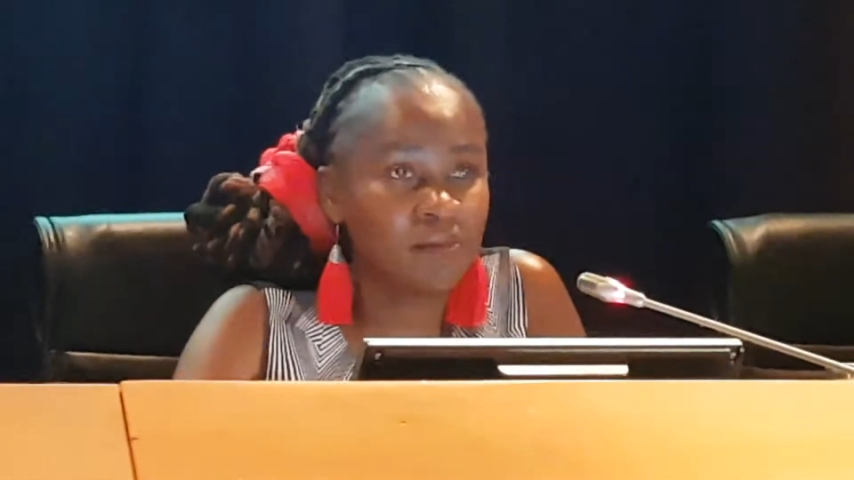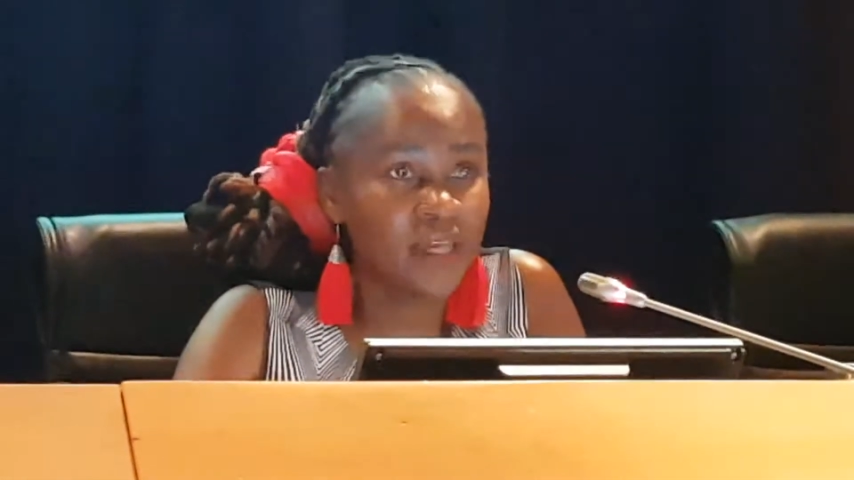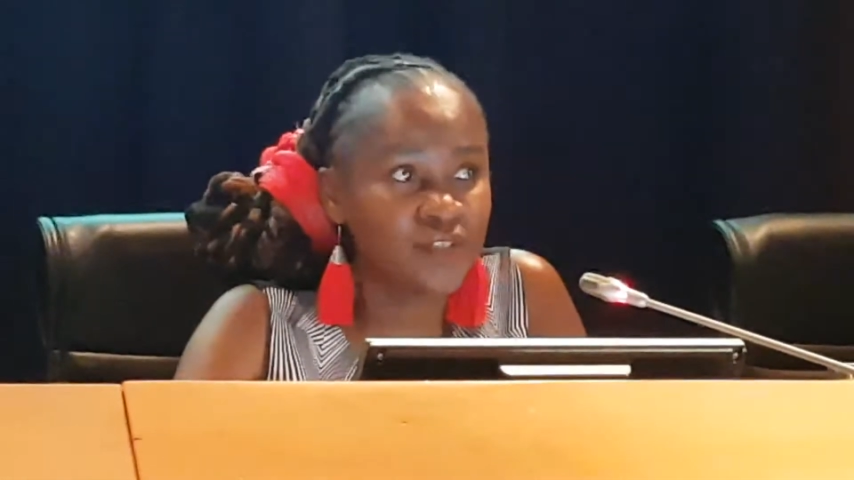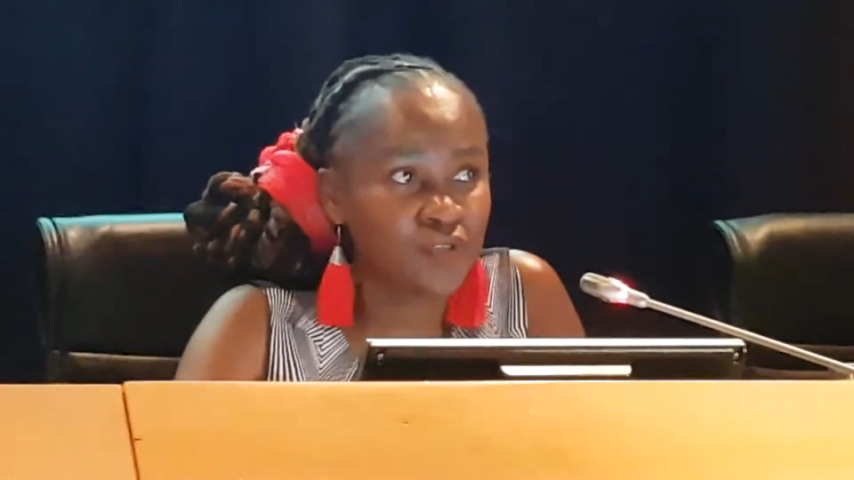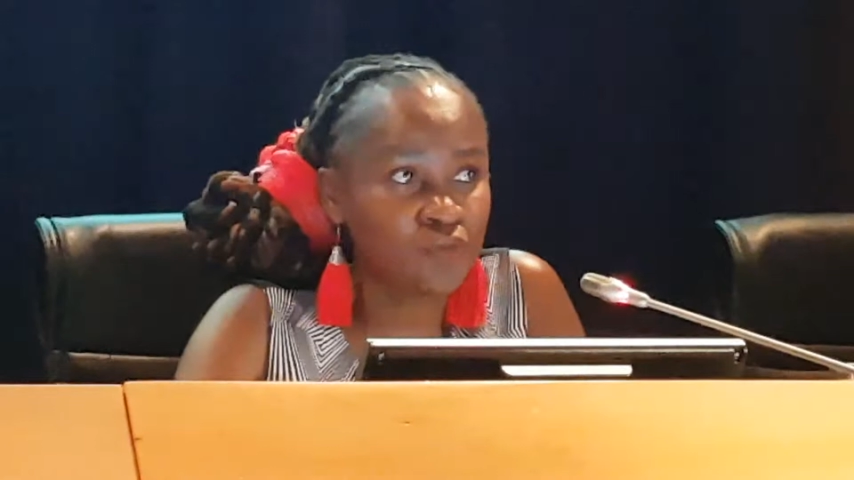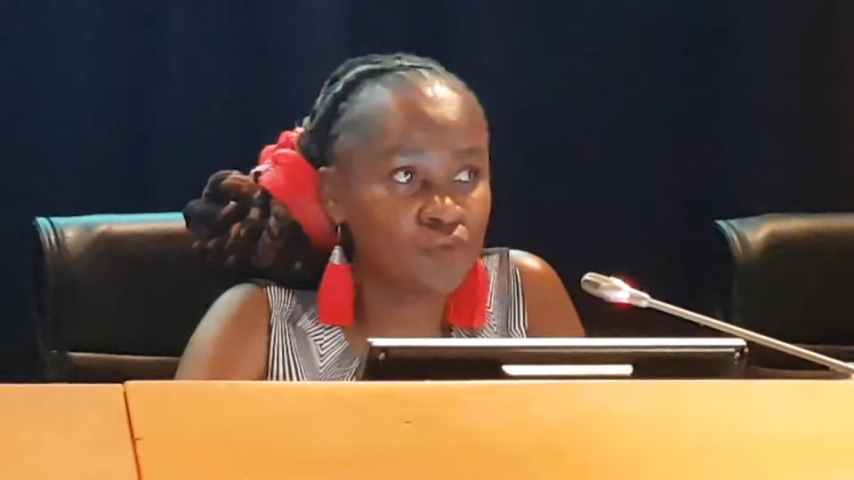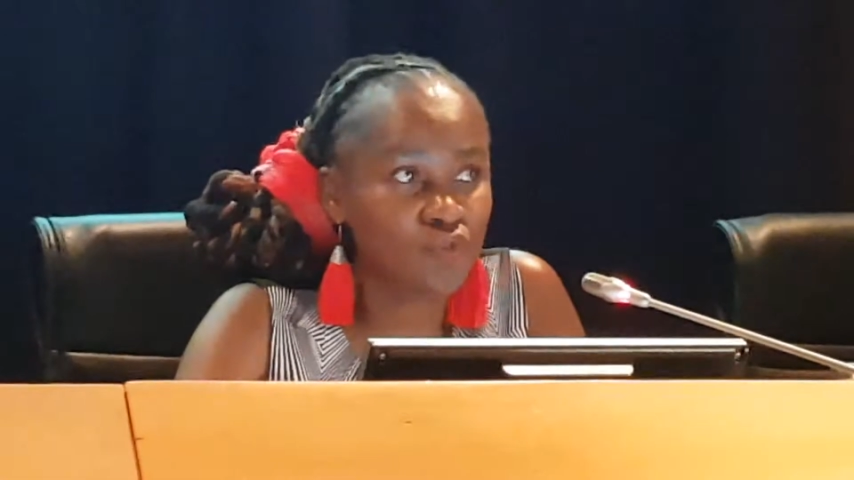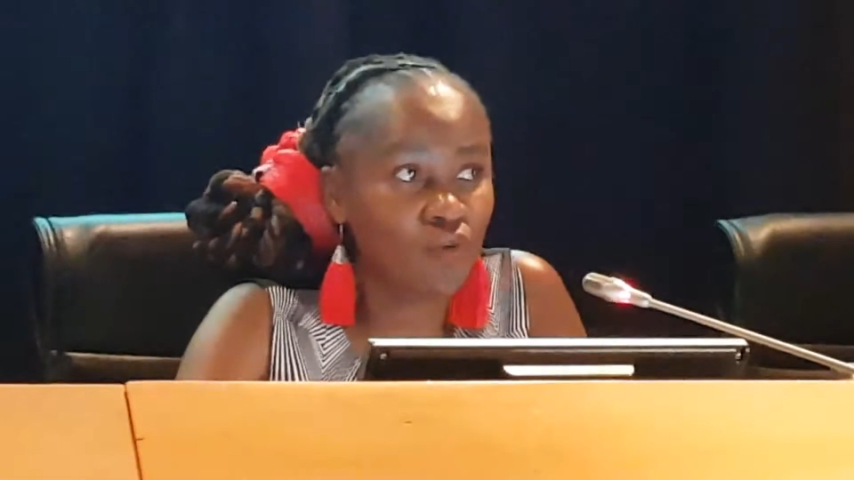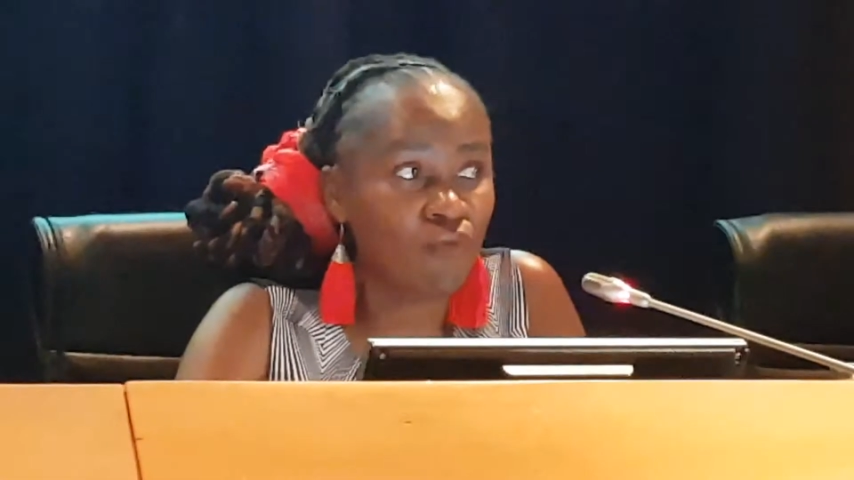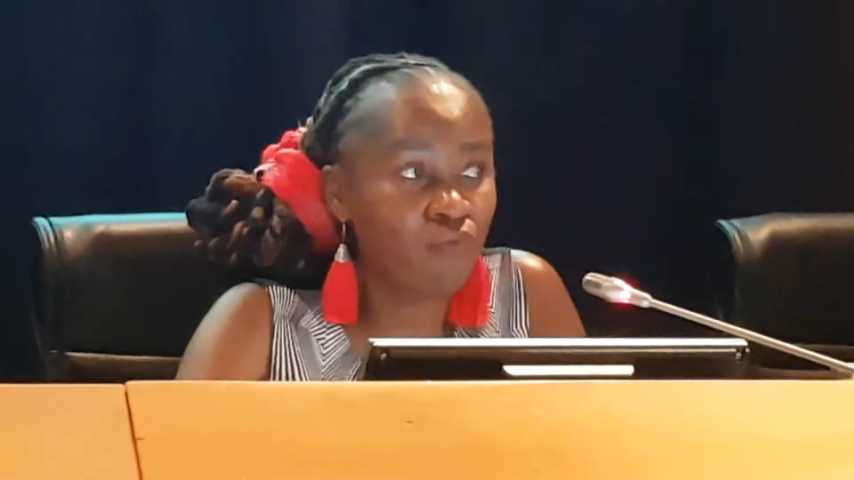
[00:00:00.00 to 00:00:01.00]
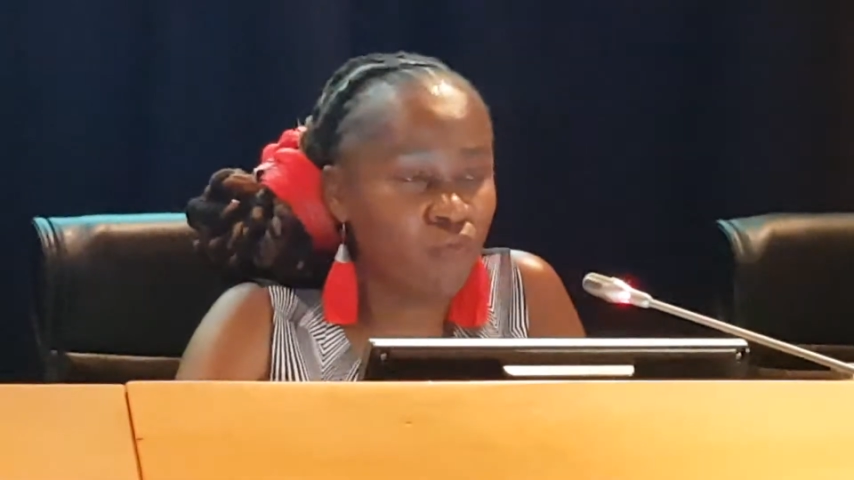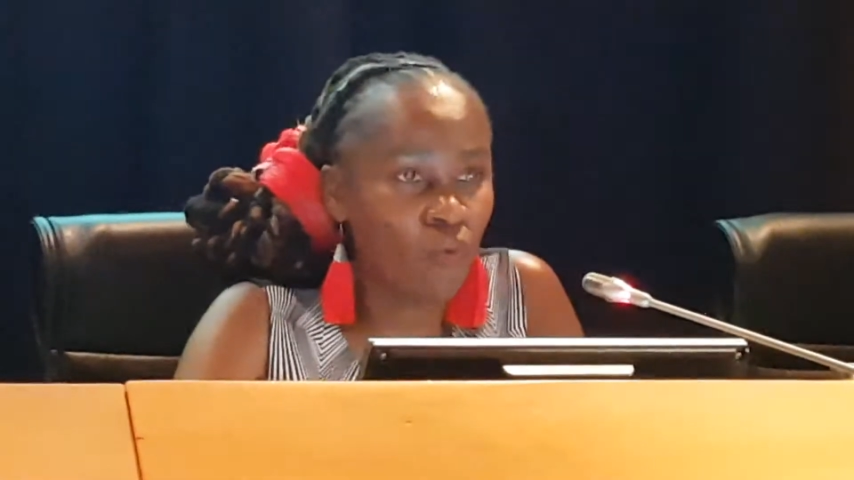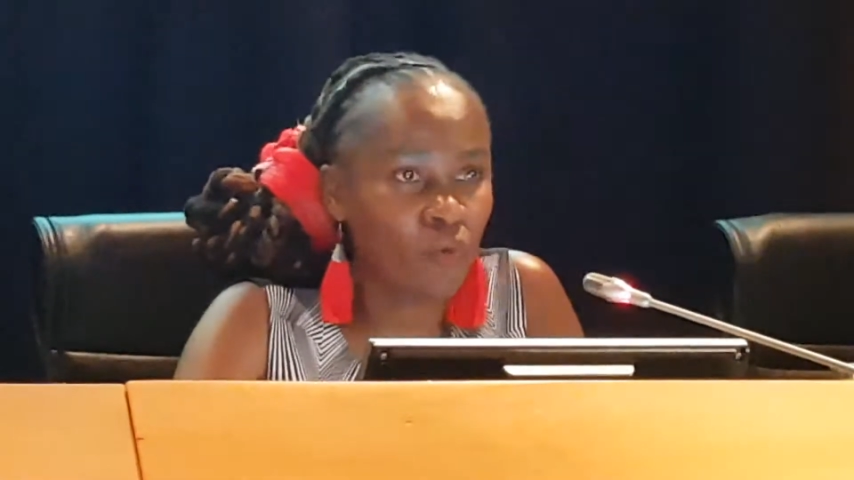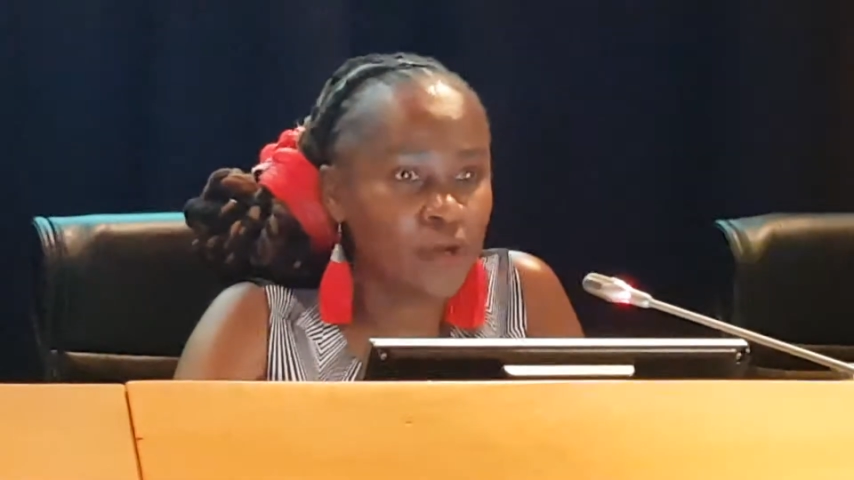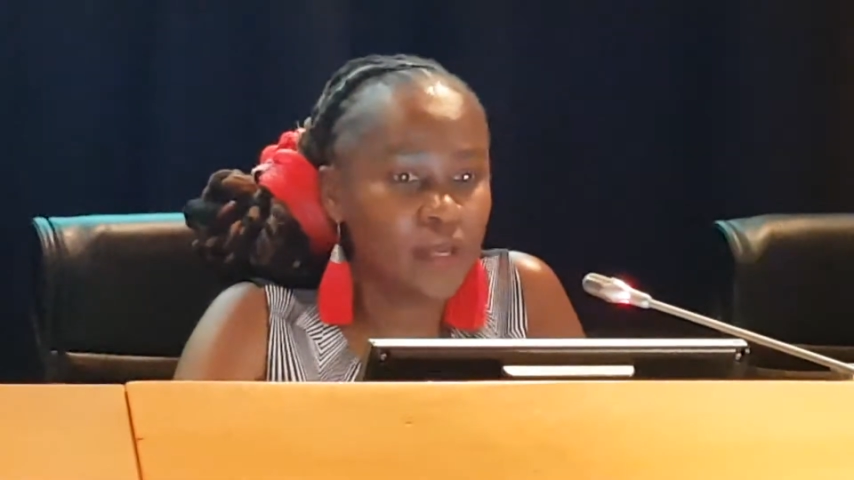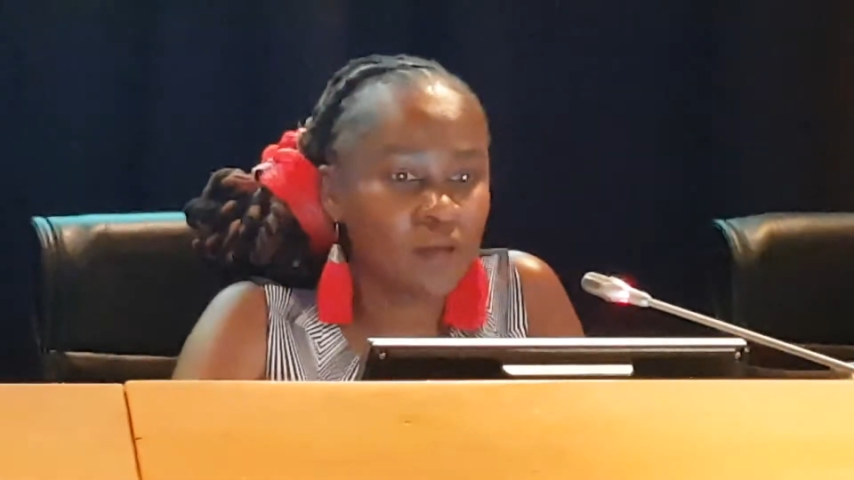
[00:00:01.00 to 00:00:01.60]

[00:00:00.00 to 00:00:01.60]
major use of 4,